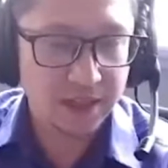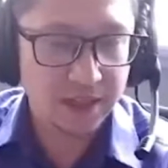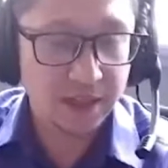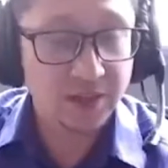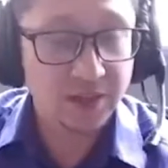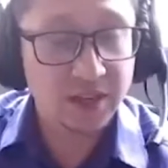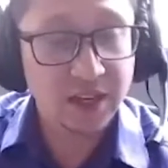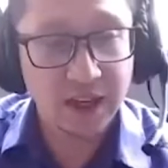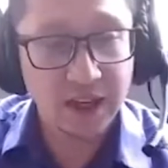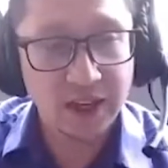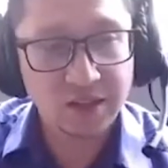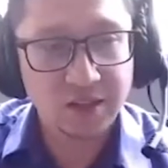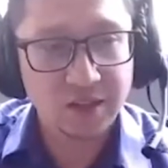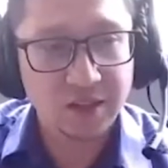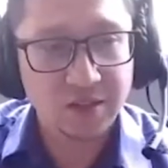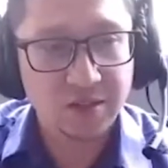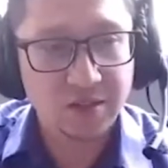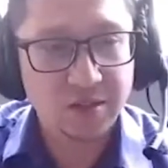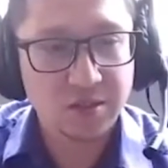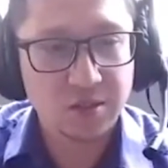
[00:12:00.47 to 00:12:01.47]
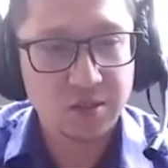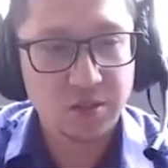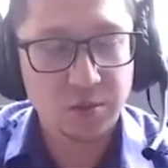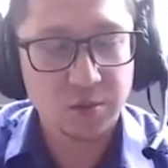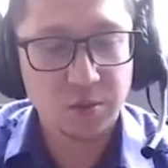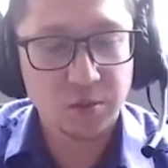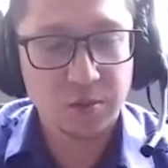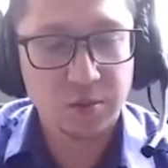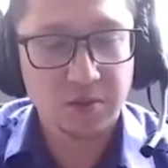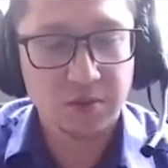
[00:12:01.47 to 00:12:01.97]
giving access
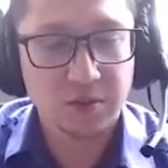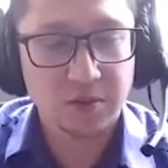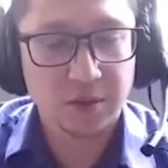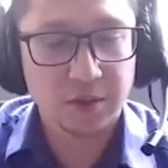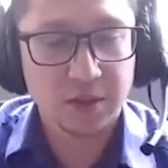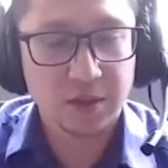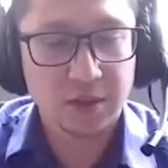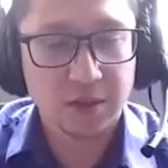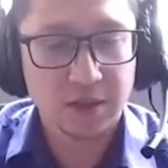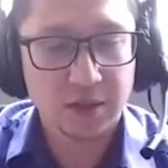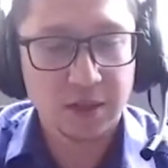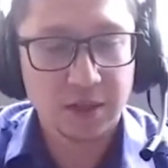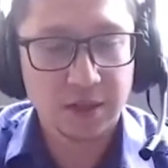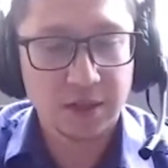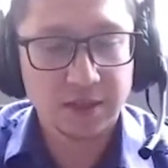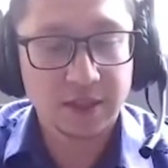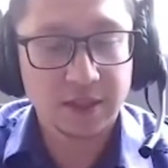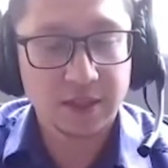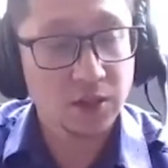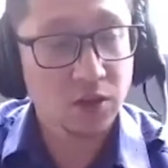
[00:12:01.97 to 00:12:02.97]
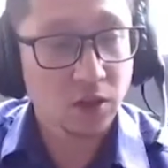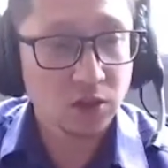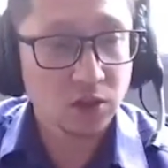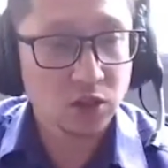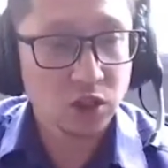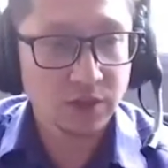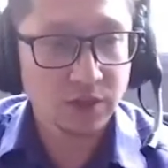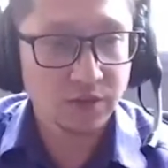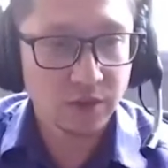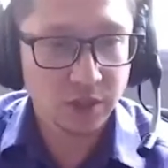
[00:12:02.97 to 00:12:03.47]
to
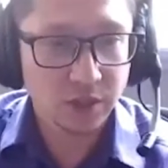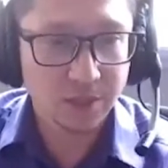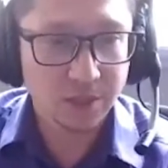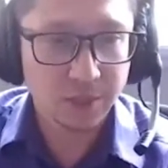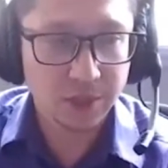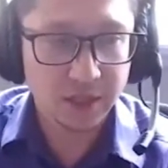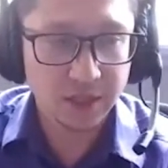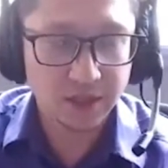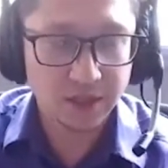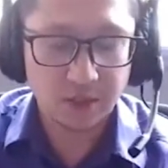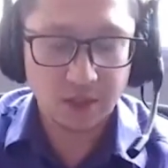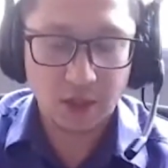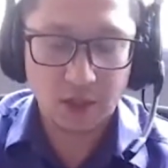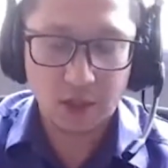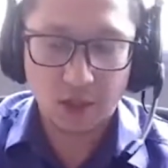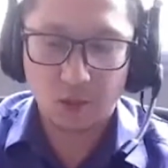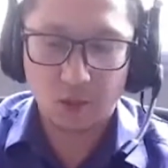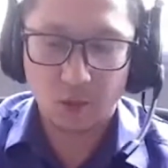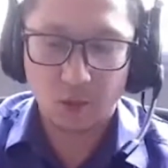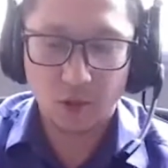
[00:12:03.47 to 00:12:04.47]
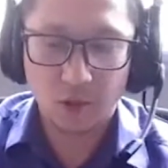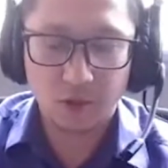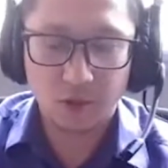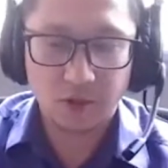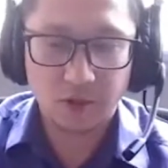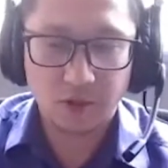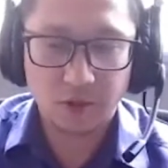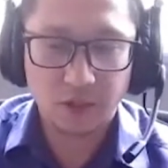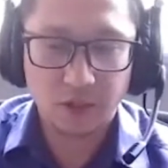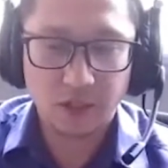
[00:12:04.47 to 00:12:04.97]
technology for companies. We're
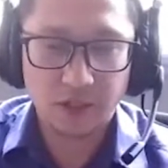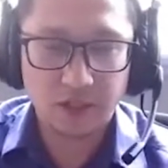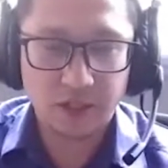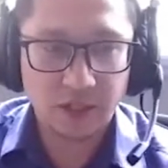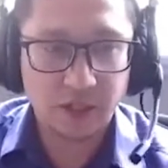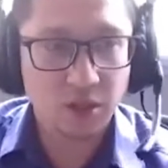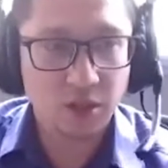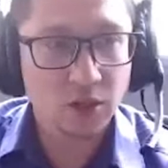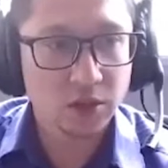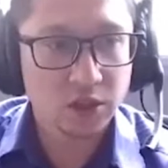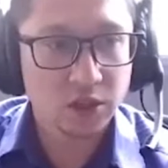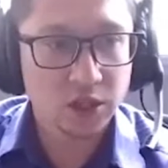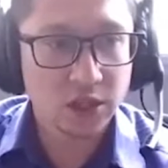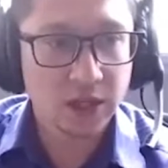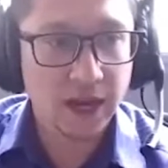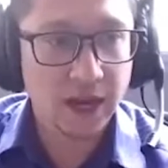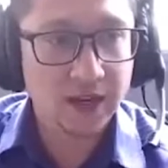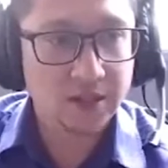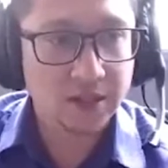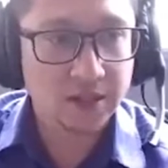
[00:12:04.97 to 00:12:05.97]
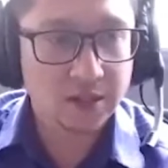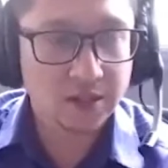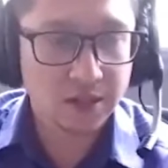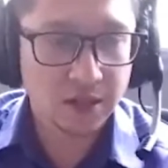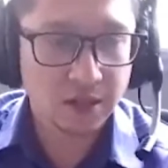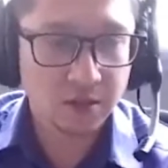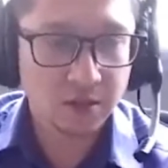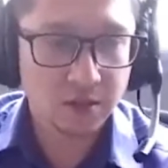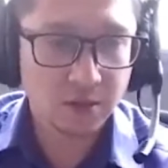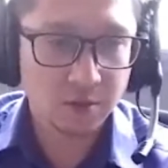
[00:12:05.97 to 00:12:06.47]
also a technology access
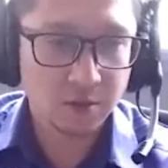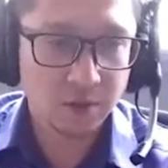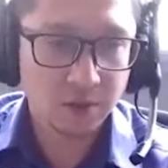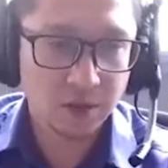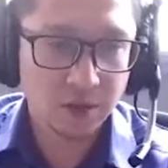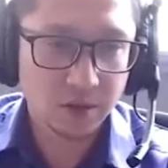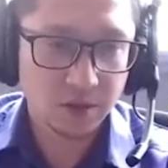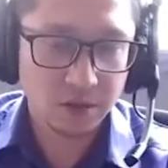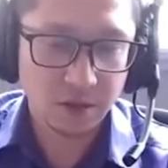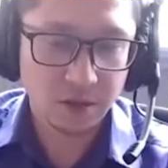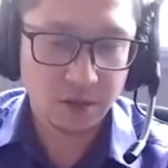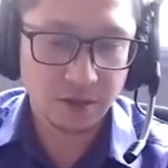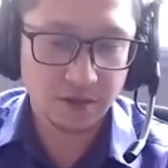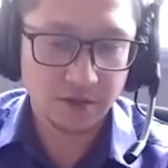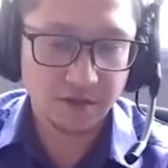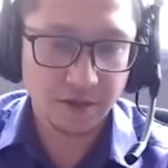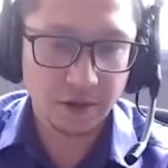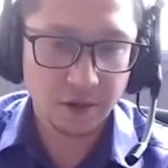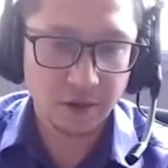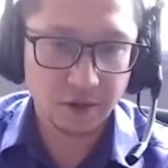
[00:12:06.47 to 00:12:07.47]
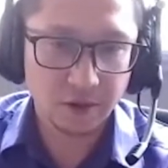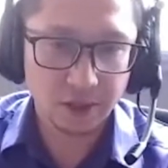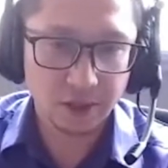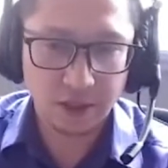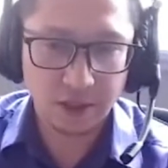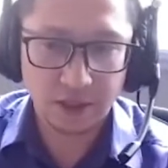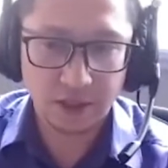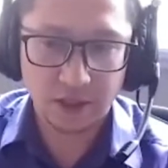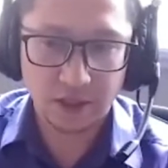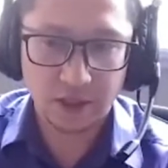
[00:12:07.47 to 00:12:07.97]
center, which is a
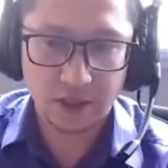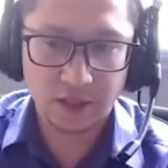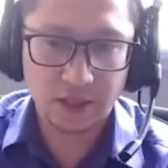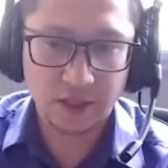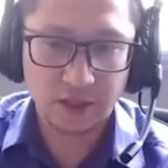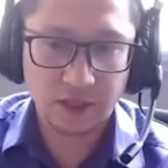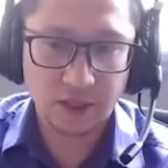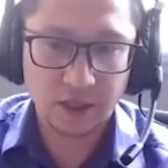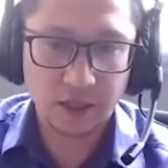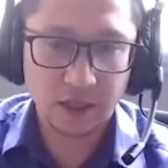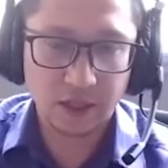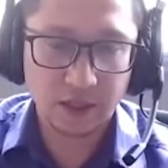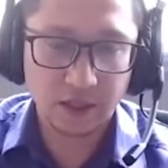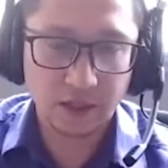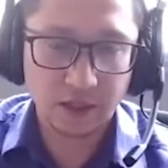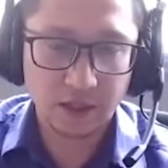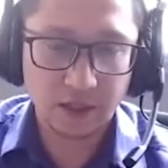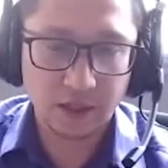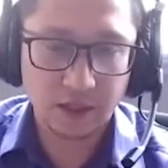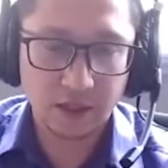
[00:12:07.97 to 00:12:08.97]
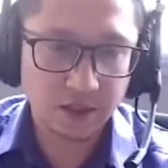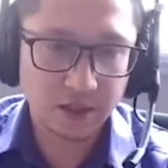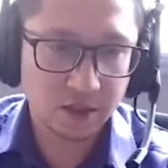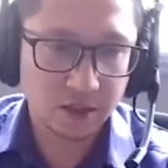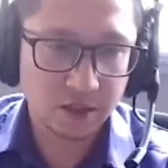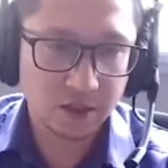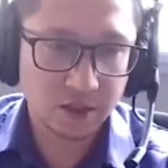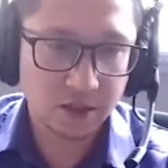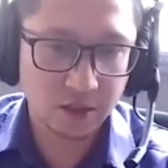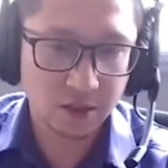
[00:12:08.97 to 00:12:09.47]
federally designated
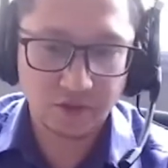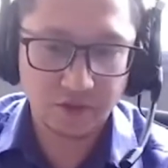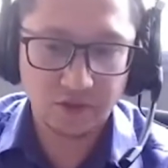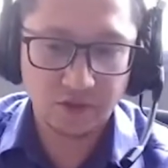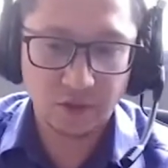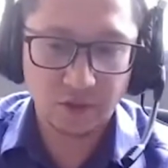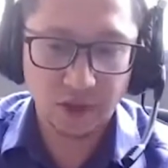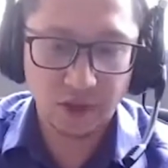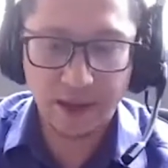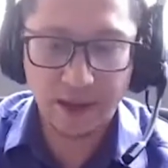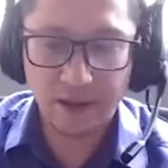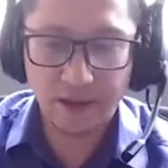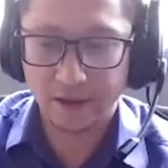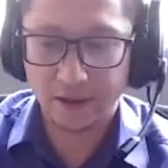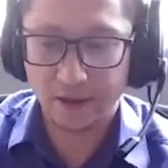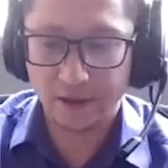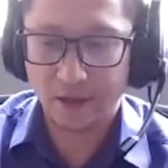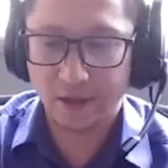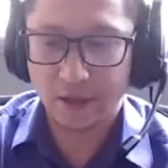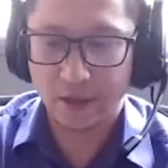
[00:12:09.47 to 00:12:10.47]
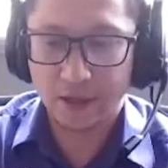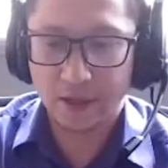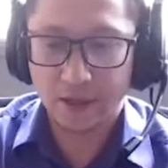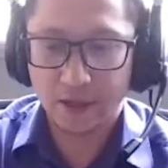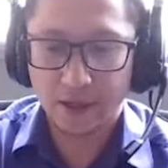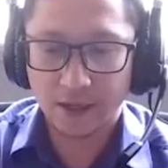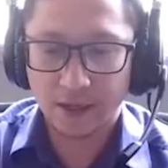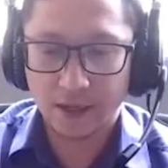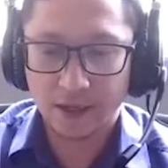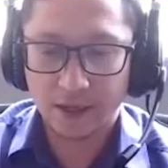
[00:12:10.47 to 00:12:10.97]
access center for Canada.
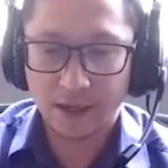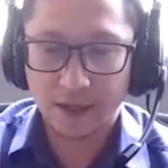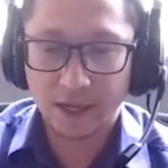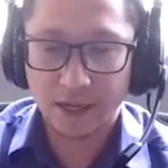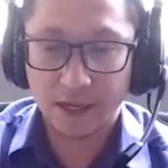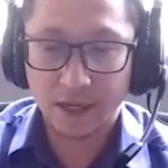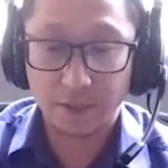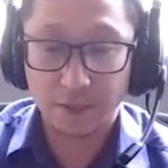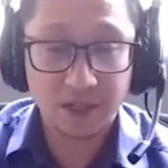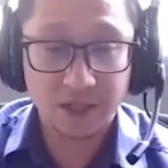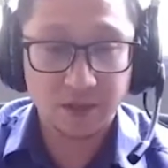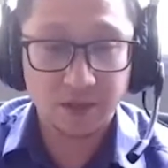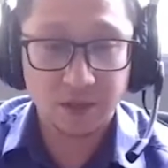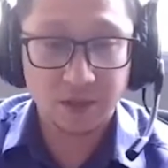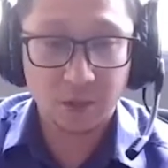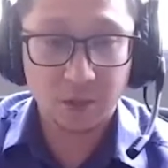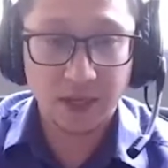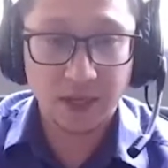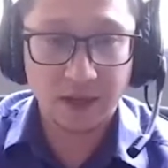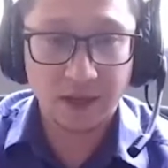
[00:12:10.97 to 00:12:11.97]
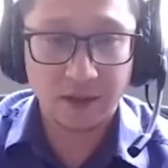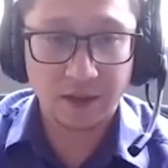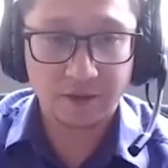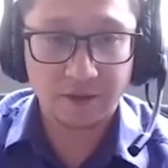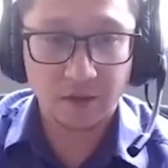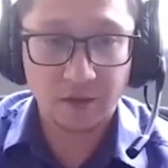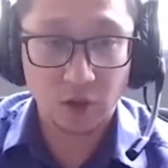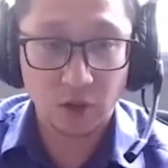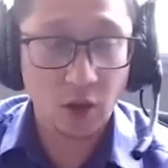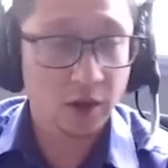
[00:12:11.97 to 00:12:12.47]
And it means that we
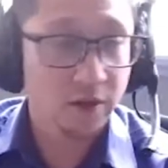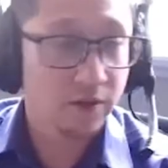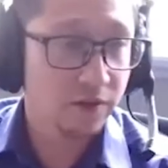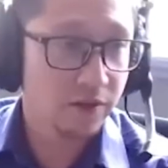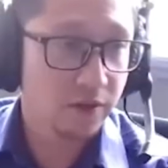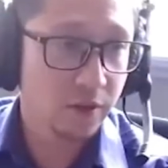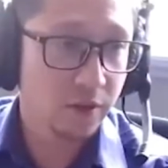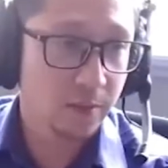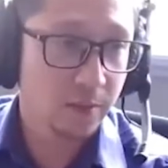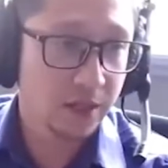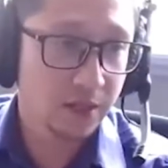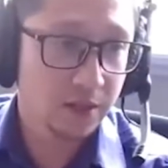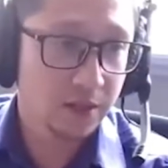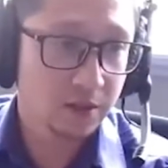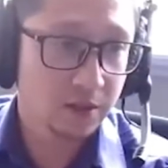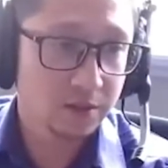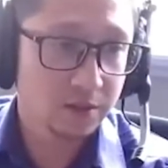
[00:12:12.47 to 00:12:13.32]
have a lot of the big